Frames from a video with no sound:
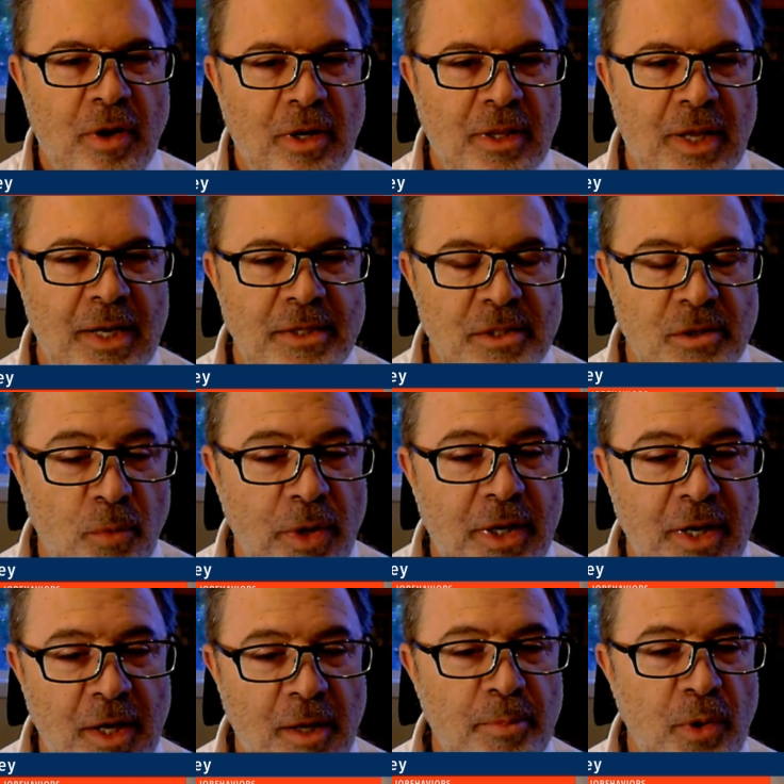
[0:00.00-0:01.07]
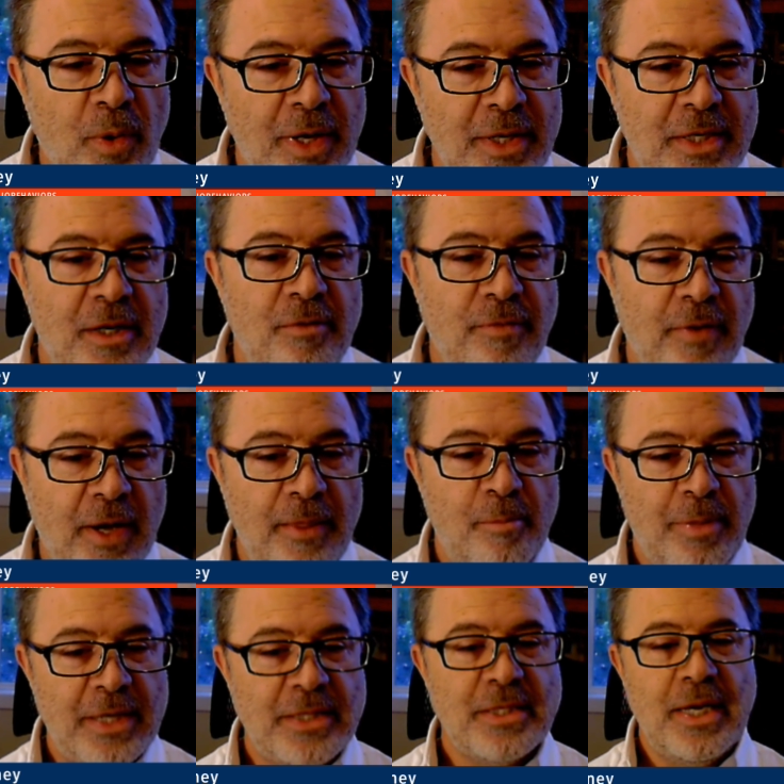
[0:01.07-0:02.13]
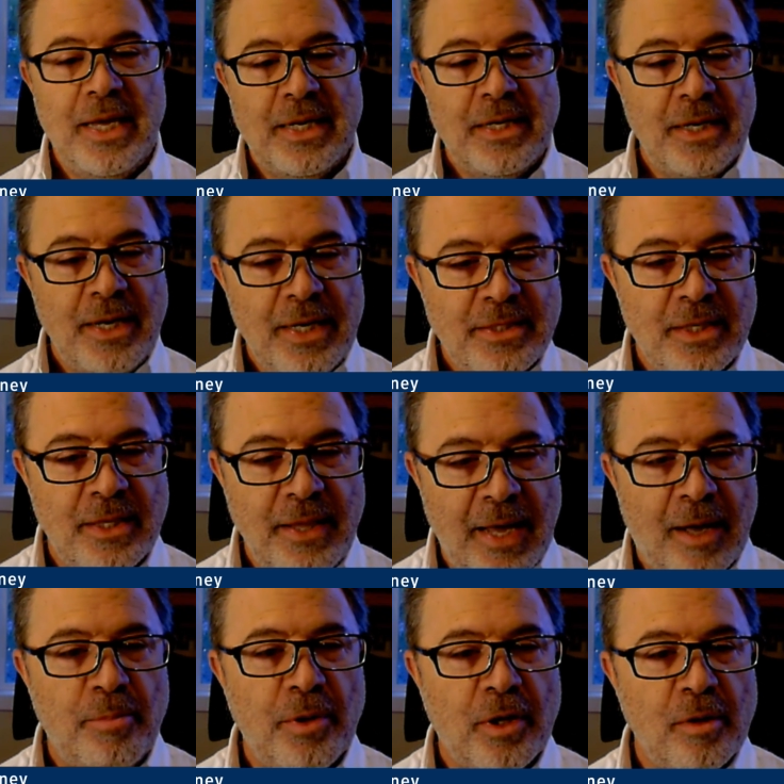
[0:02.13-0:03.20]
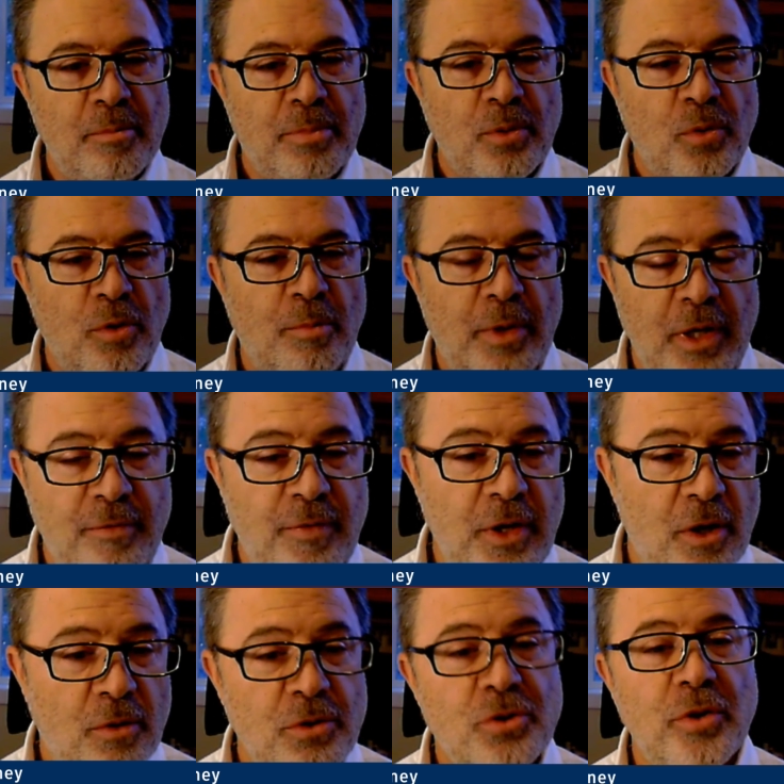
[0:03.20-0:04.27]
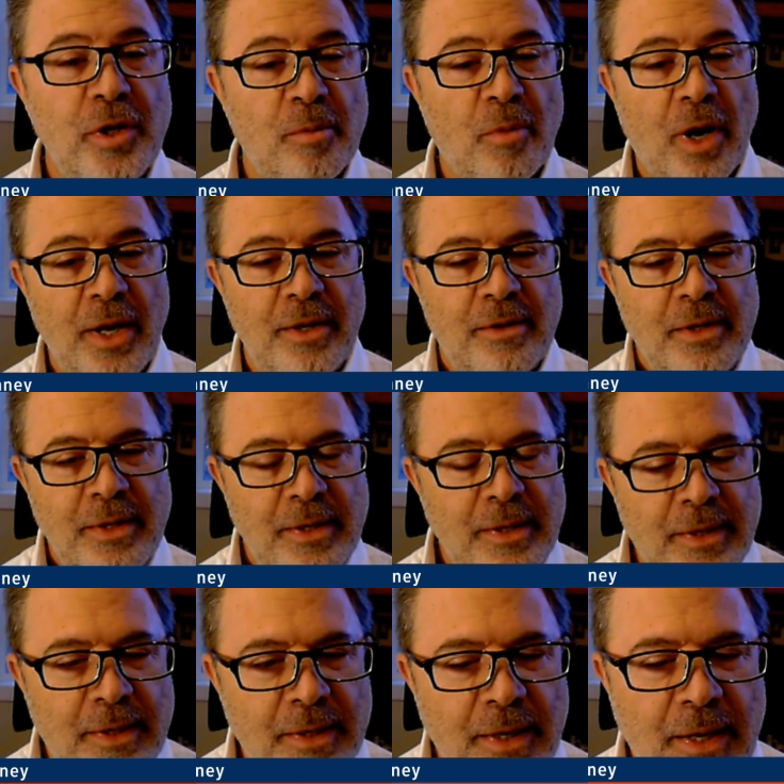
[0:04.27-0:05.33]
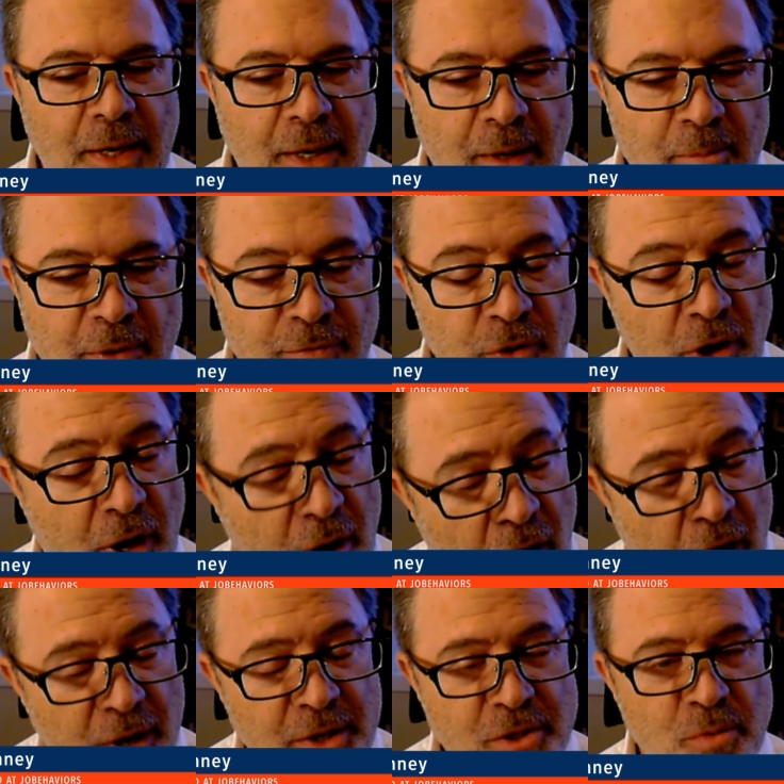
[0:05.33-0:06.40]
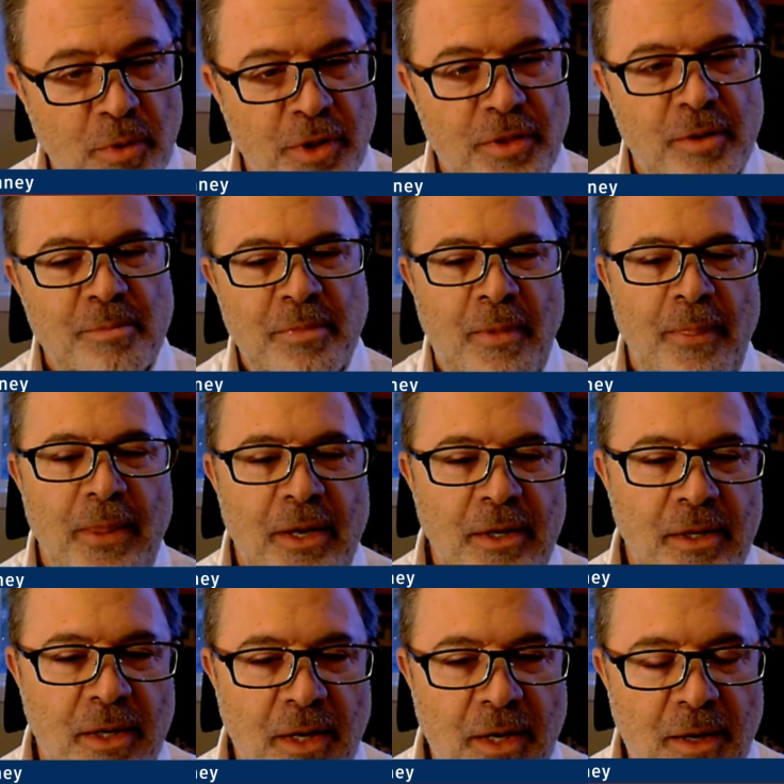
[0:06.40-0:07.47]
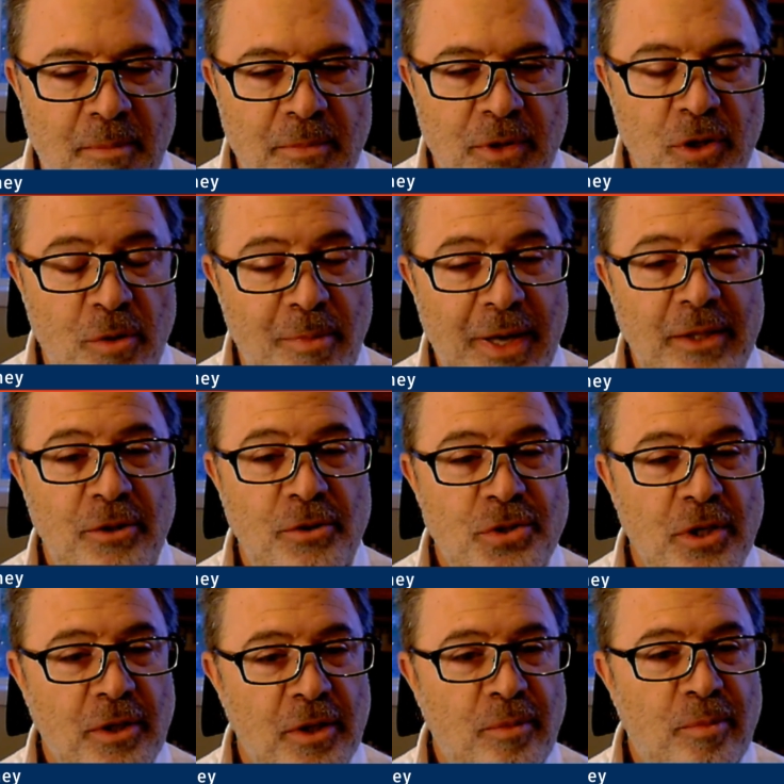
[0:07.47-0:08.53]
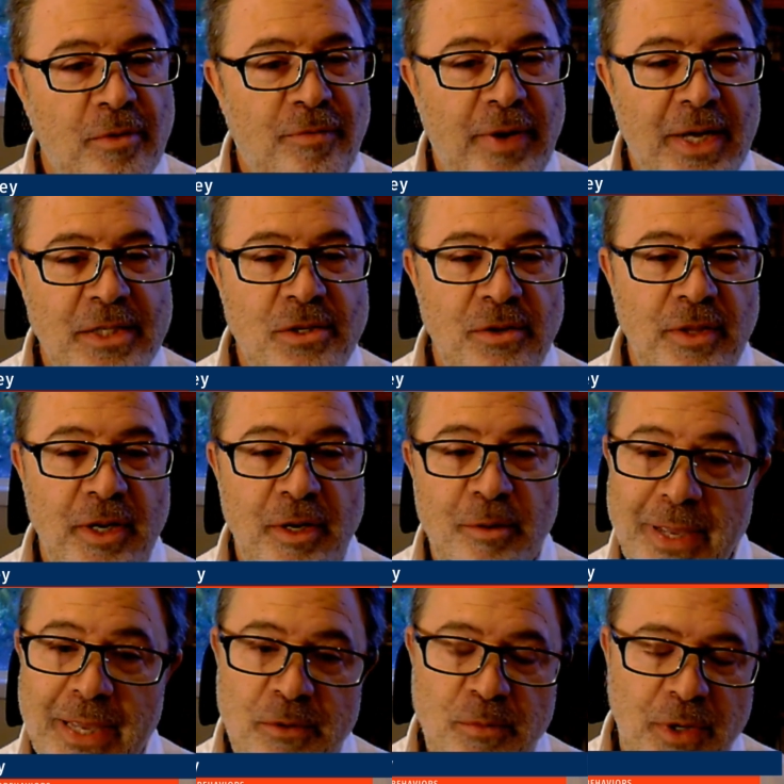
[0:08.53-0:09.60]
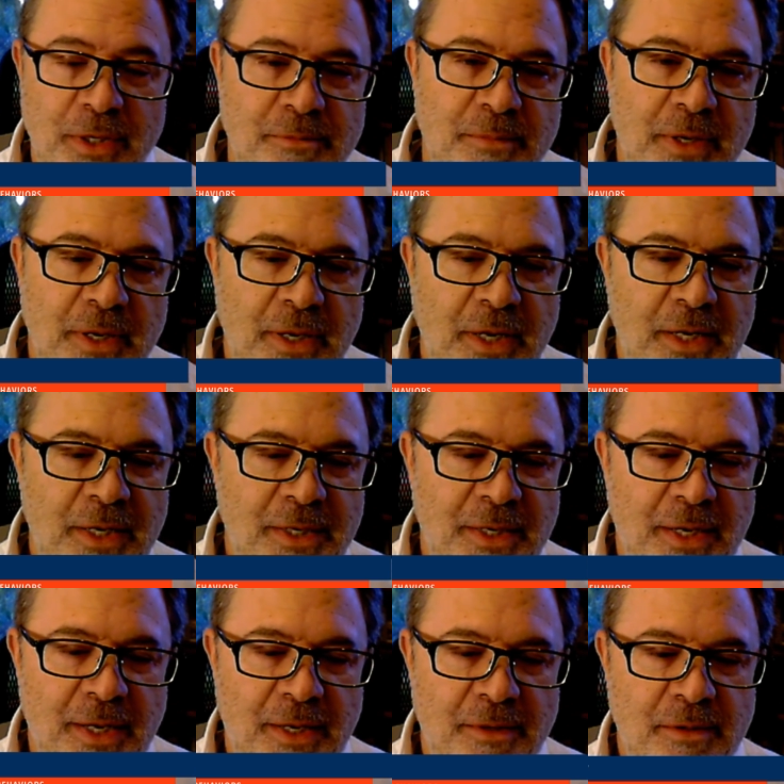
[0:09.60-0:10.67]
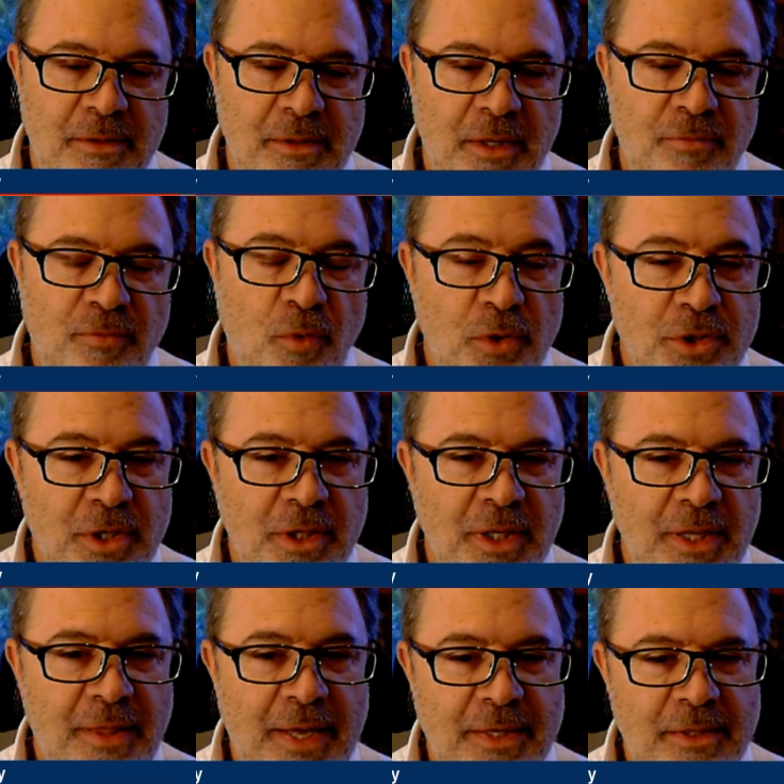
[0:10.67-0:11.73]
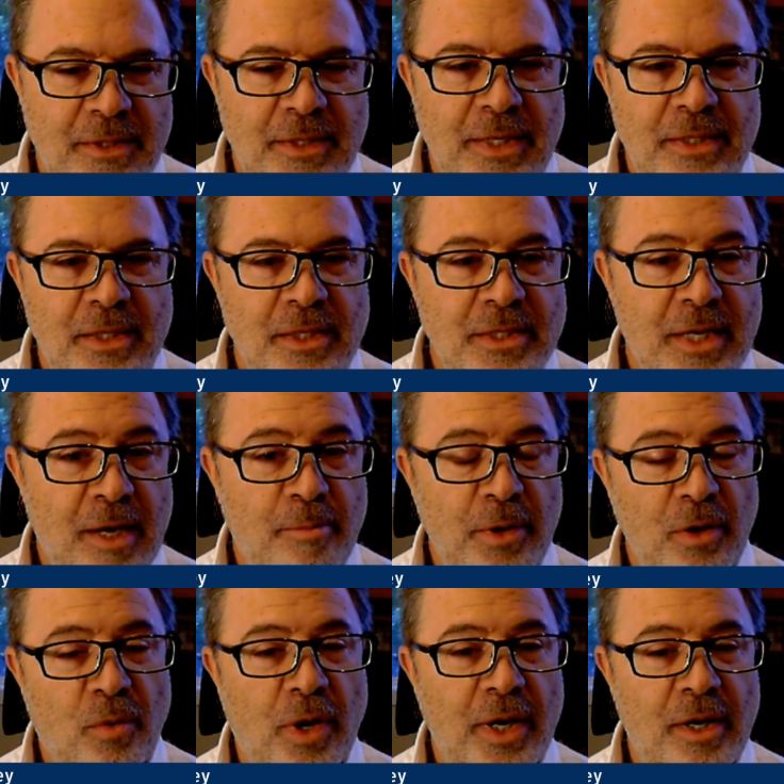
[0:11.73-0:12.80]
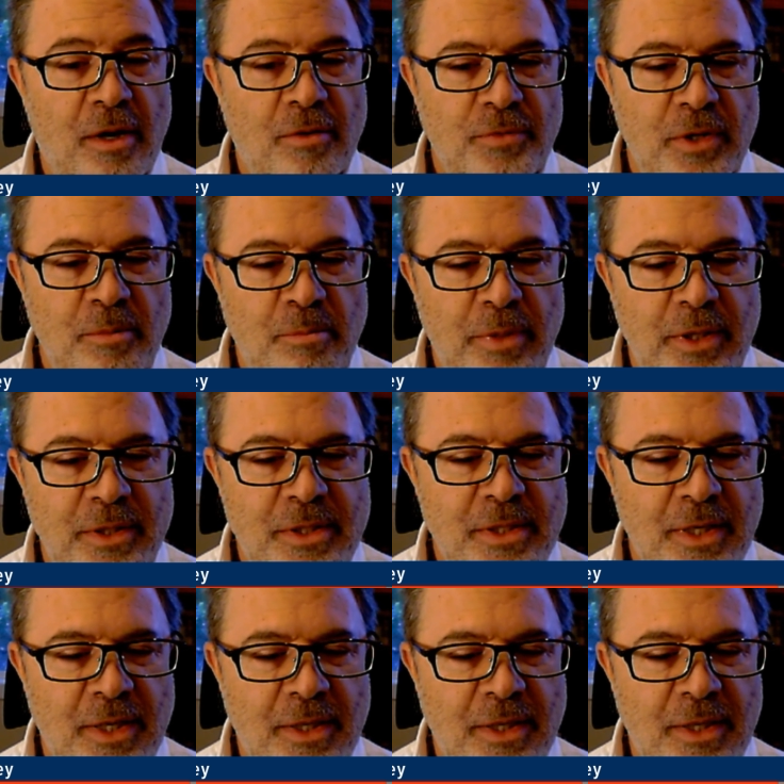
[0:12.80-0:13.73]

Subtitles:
clients that we can help you identify the best candidates in the applicant pool, but if you don't treat them right, if you're not honest with them, you may lose a good one faster than a bad one. And unfortunately, that does happen quite often. But